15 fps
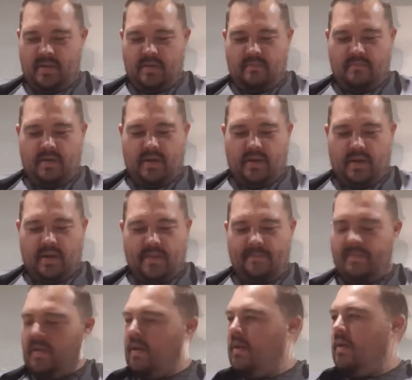but
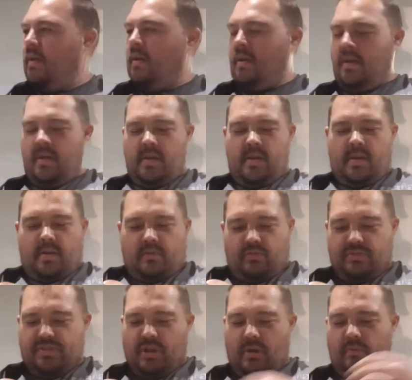we'll
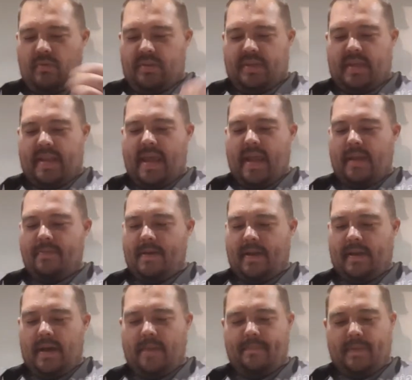start with the neck
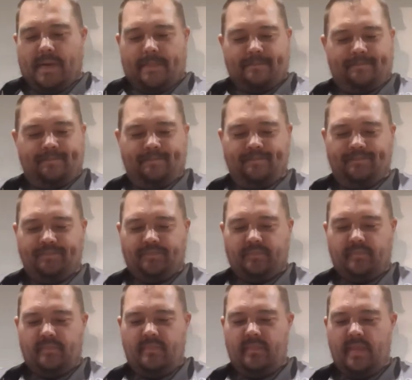pickup, and
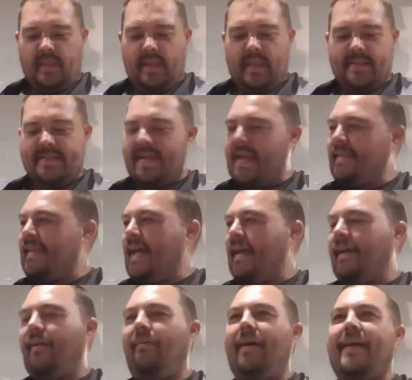it's got that
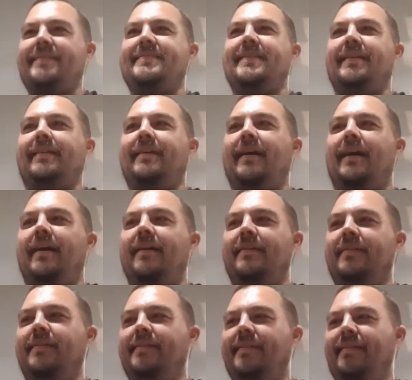classic
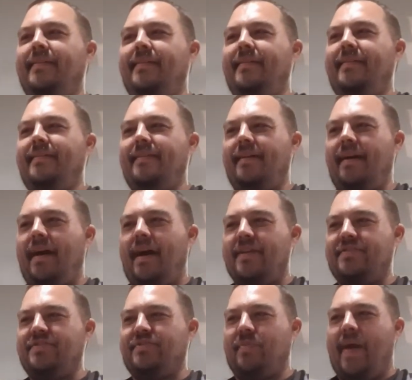
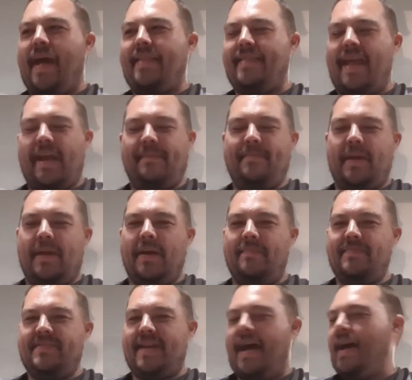Strat neck pickup
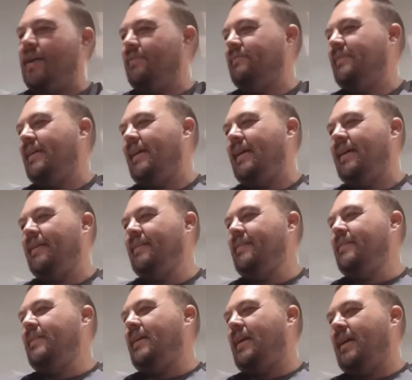sound,
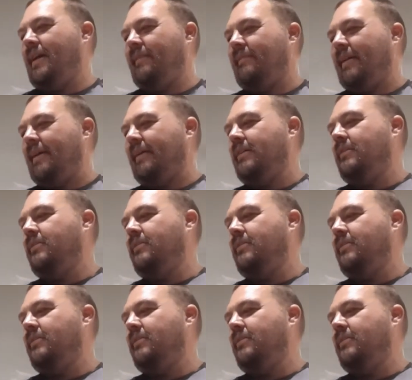like.